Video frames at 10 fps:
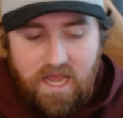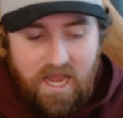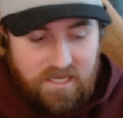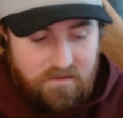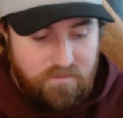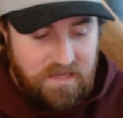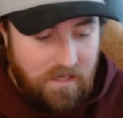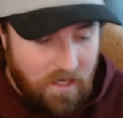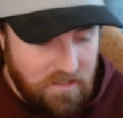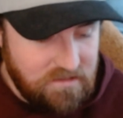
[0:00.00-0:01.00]
And
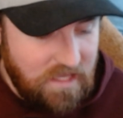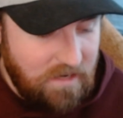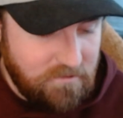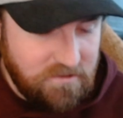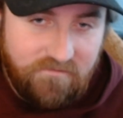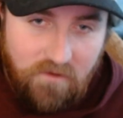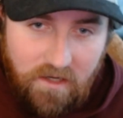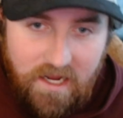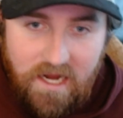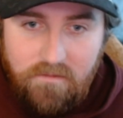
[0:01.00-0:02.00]
because they received a
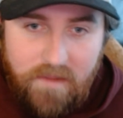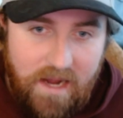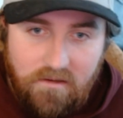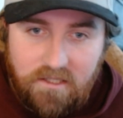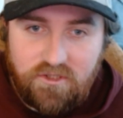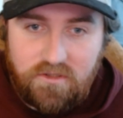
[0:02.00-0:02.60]
lot of hate and backlash,